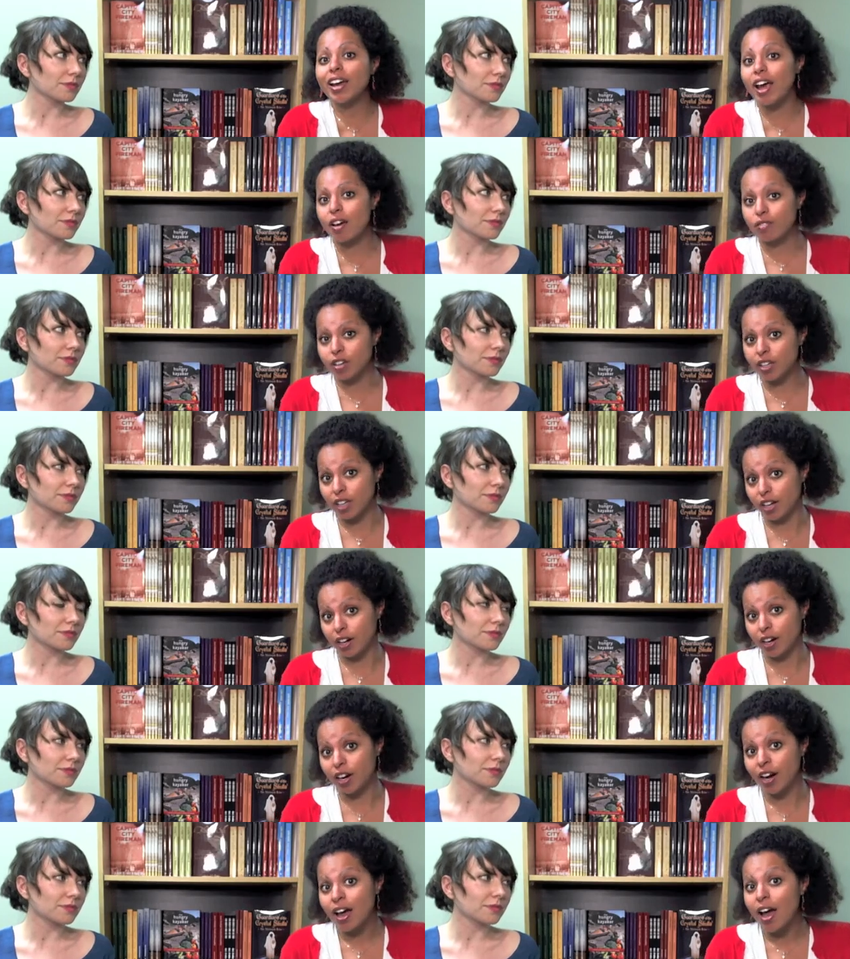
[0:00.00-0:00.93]
Speaker 1: every
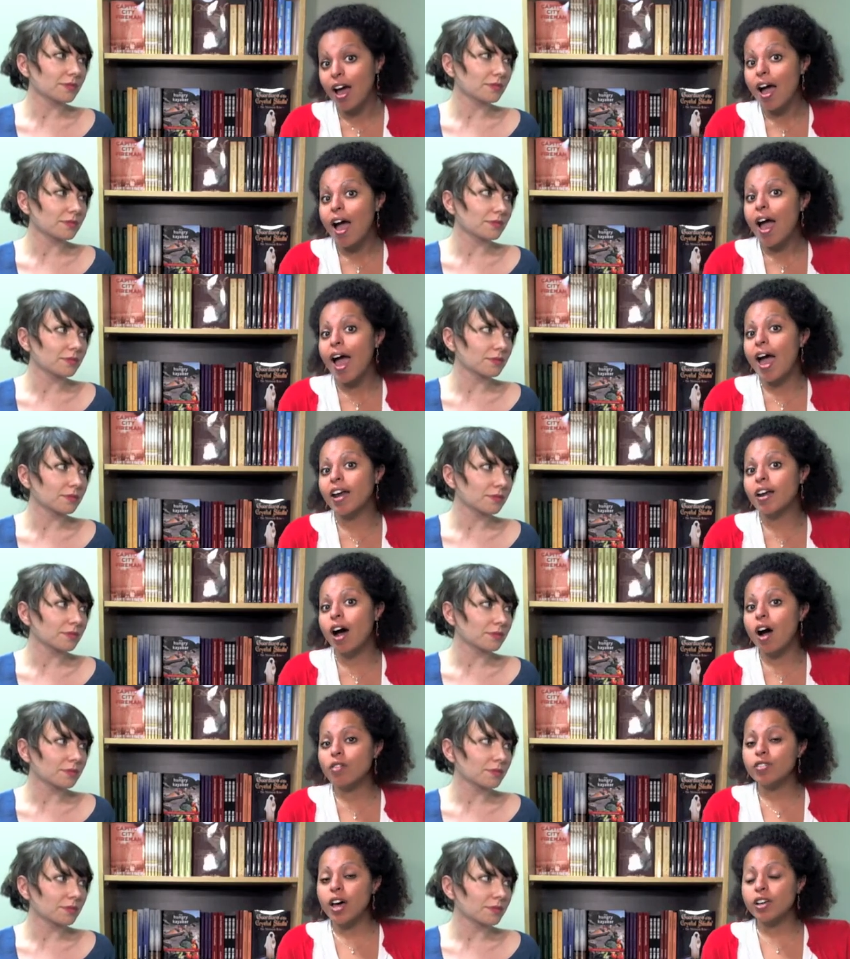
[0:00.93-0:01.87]
year and
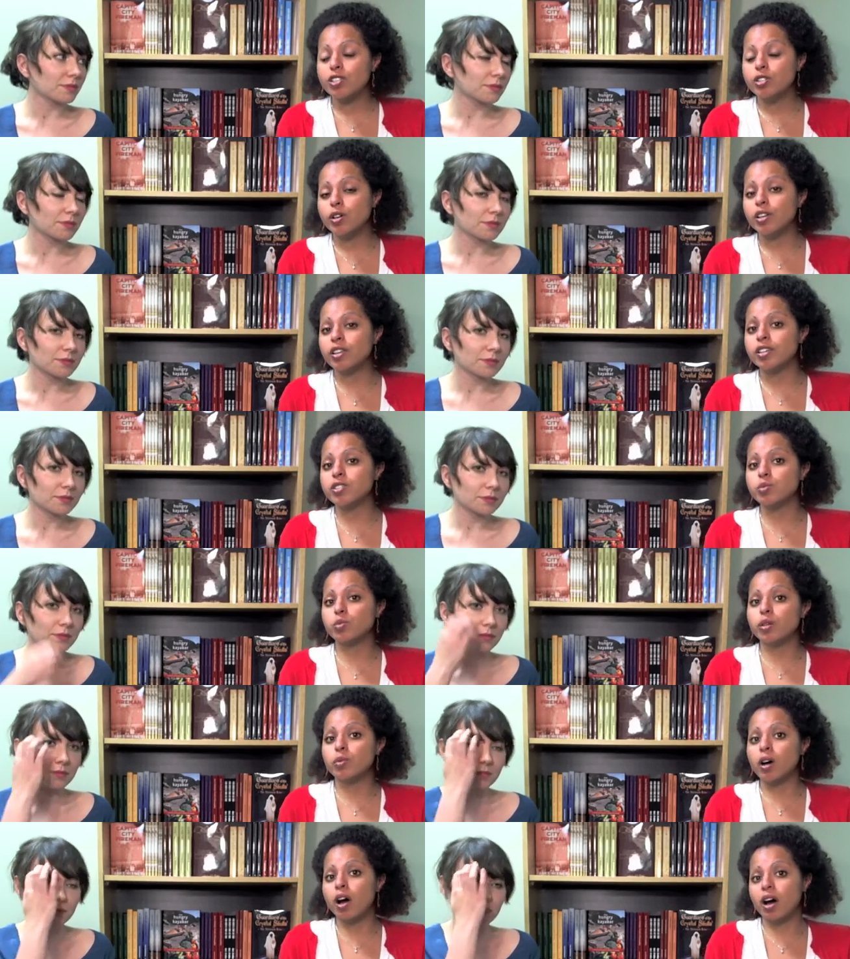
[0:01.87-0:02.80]
of that shortlist,
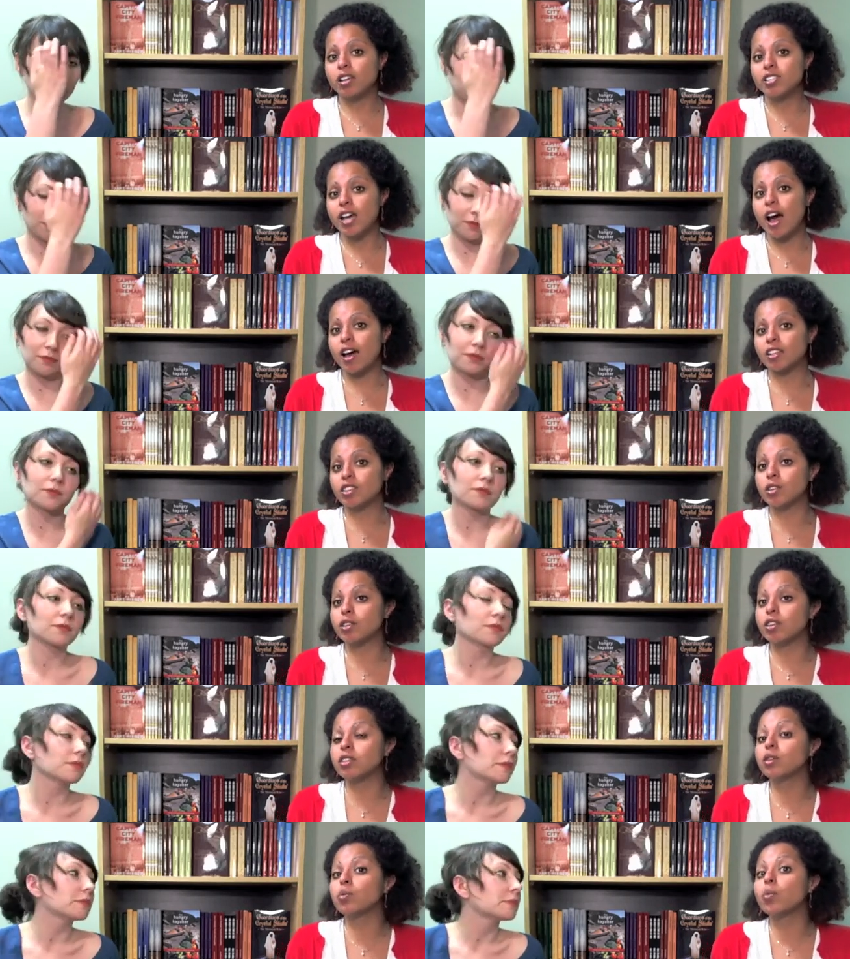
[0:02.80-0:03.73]
we will contact the,
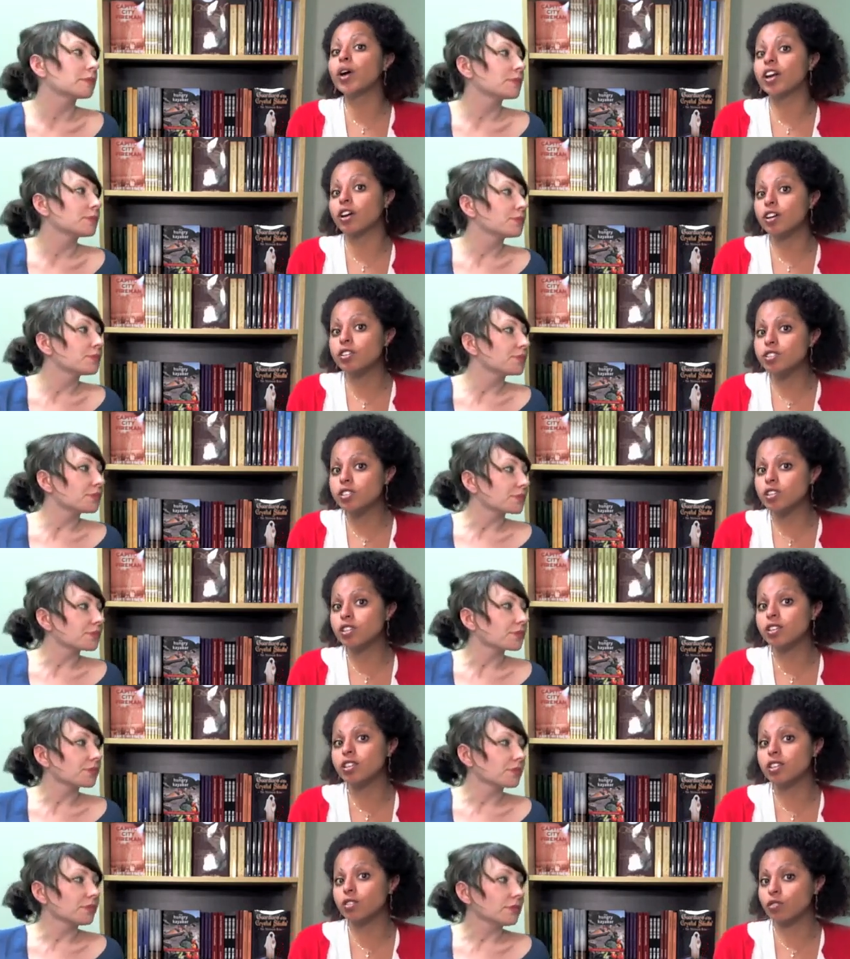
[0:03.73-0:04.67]
the winners,
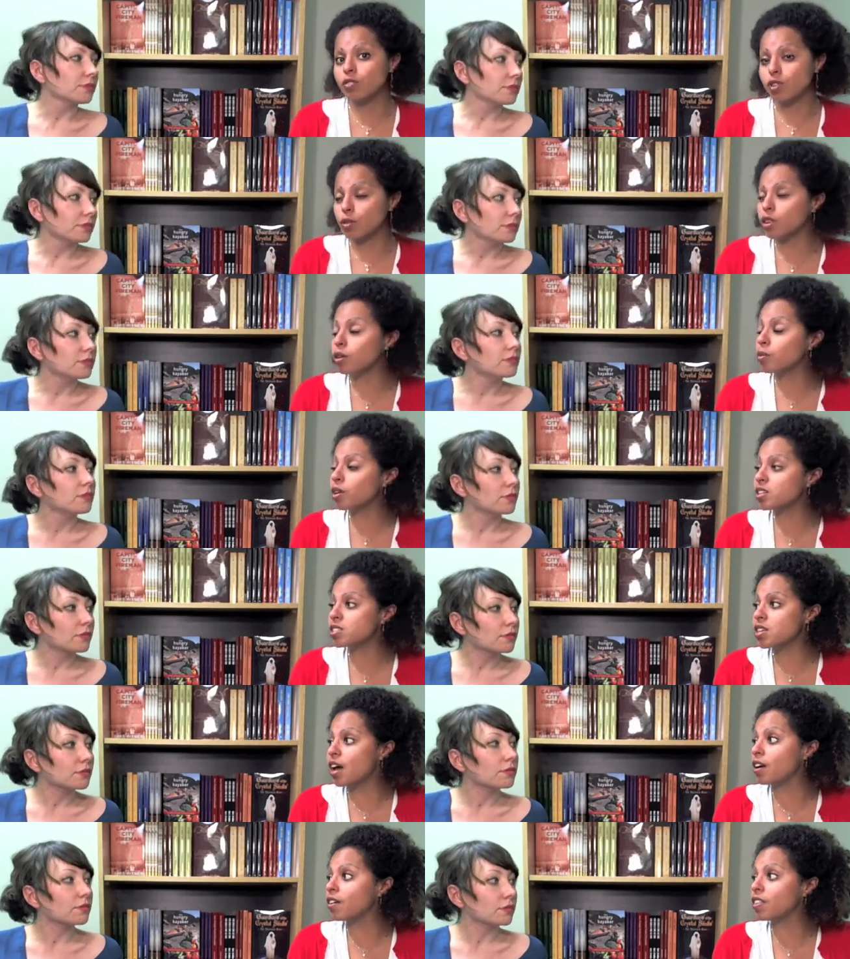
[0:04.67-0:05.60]
the, the few that we
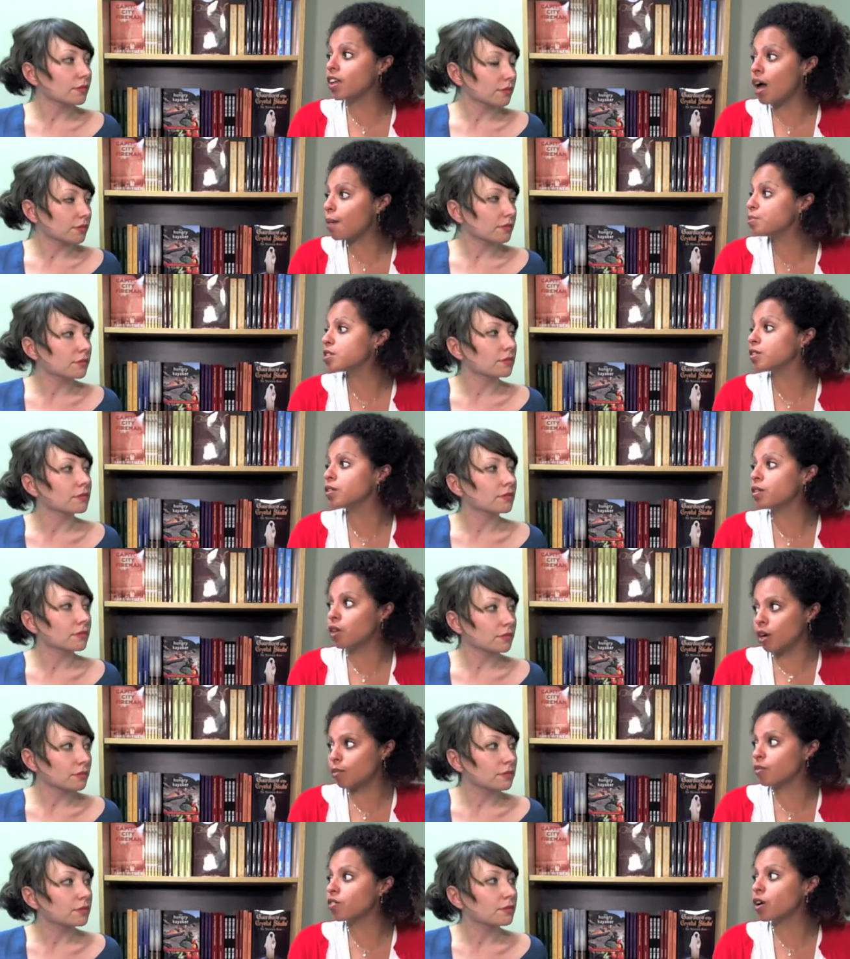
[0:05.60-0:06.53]
decide are the absolute
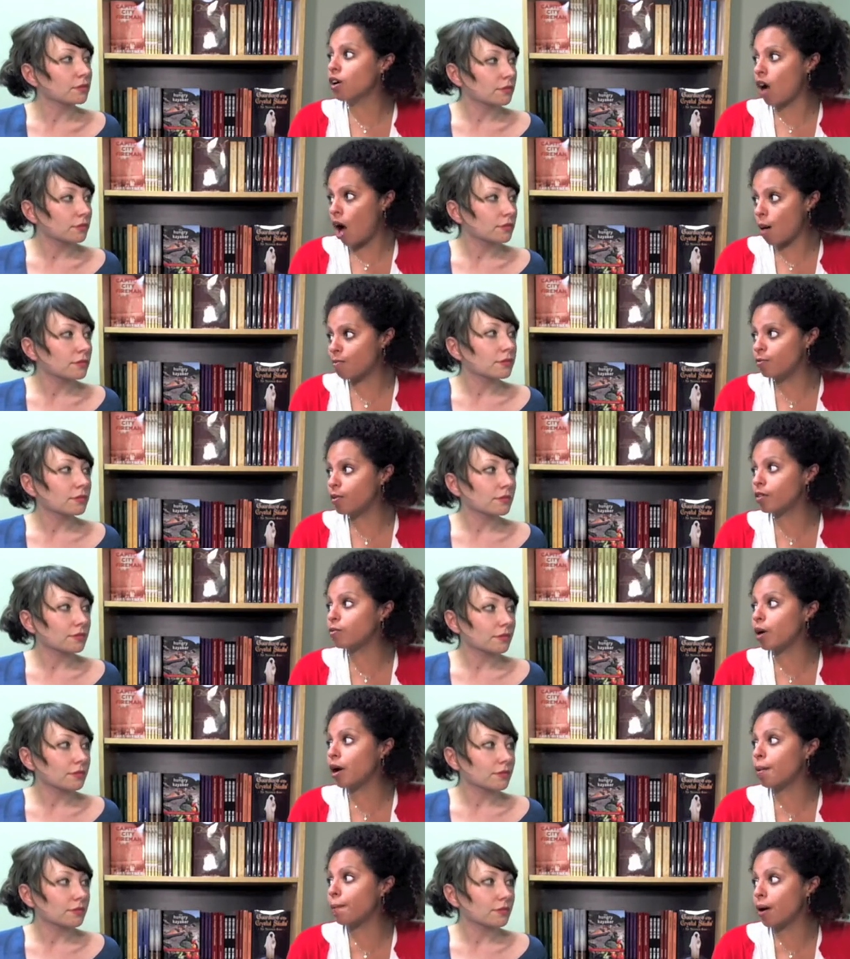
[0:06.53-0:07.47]
cream of the crop from
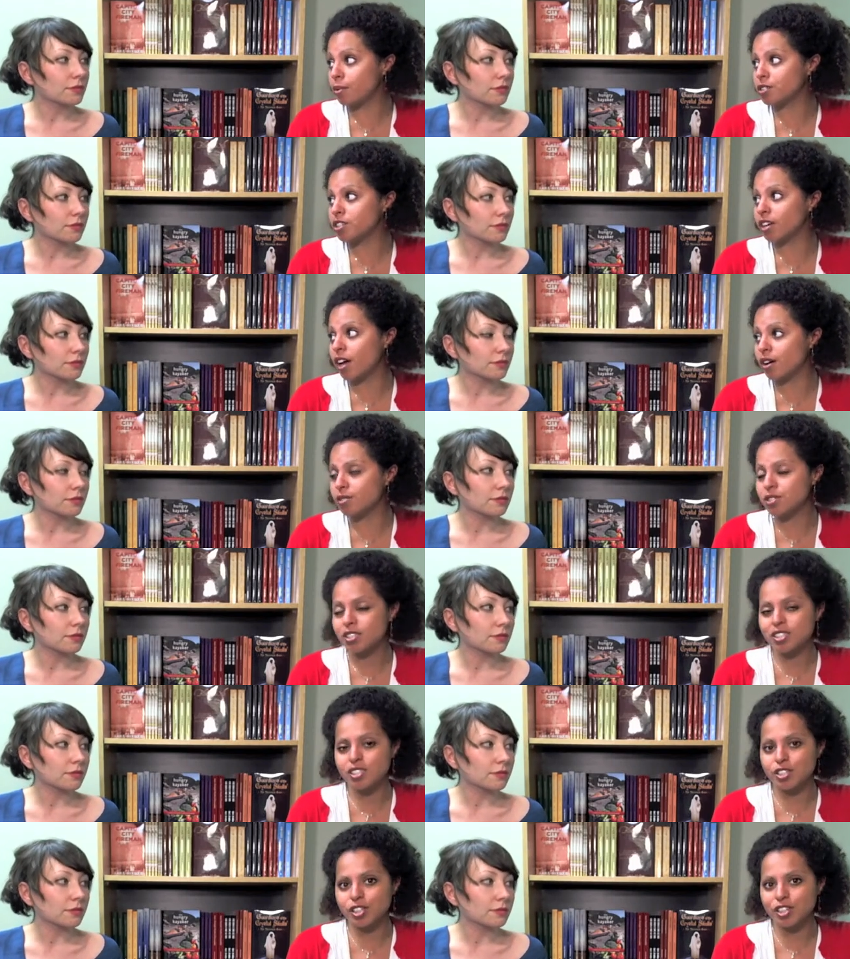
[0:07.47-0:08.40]
our publishing house
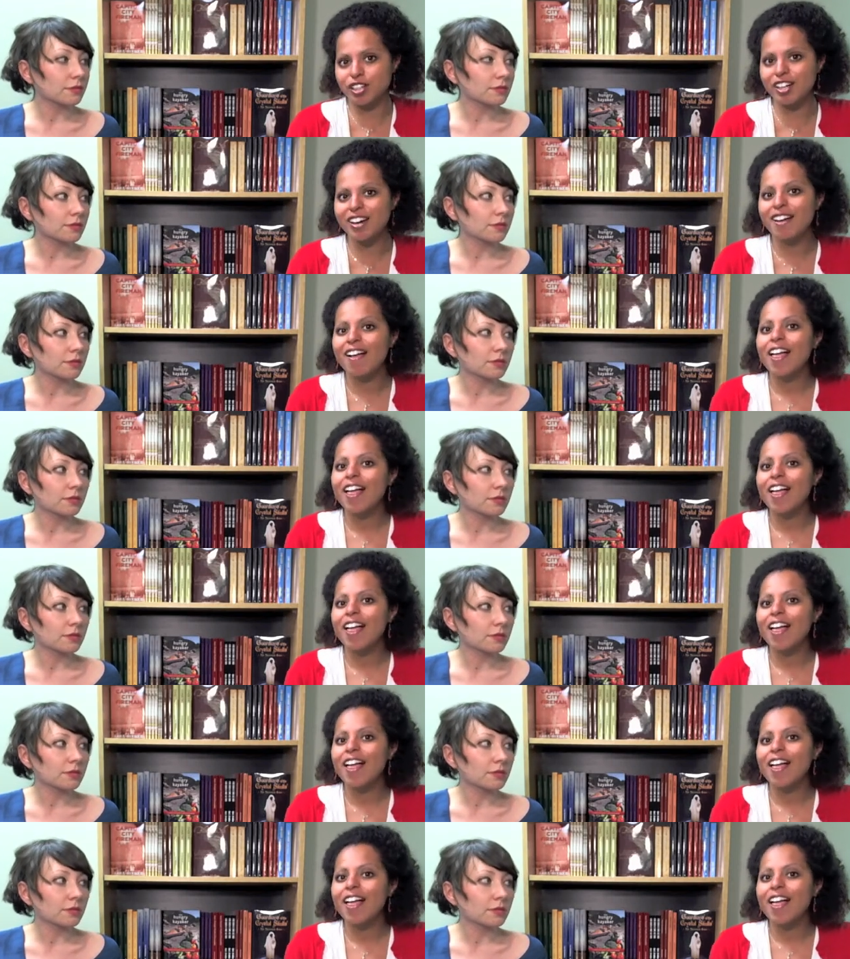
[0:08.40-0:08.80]
this year.